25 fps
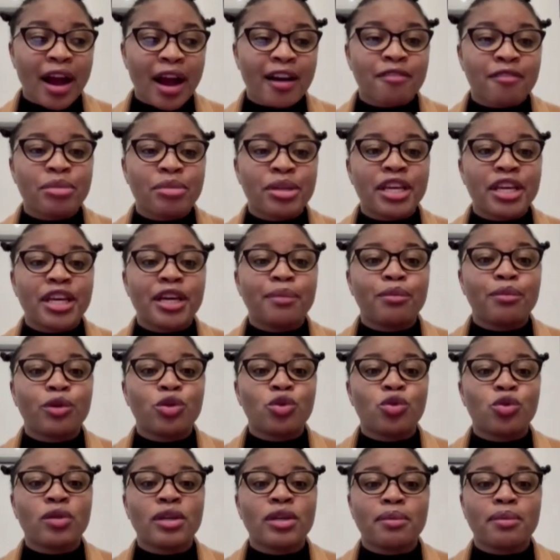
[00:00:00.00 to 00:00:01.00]
I have been able
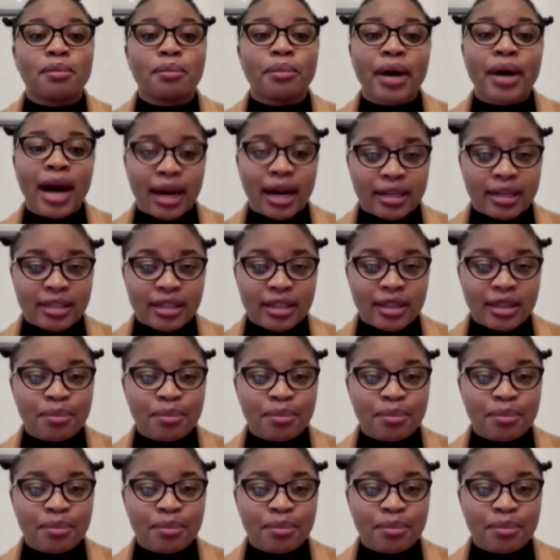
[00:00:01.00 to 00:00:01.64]
to impact,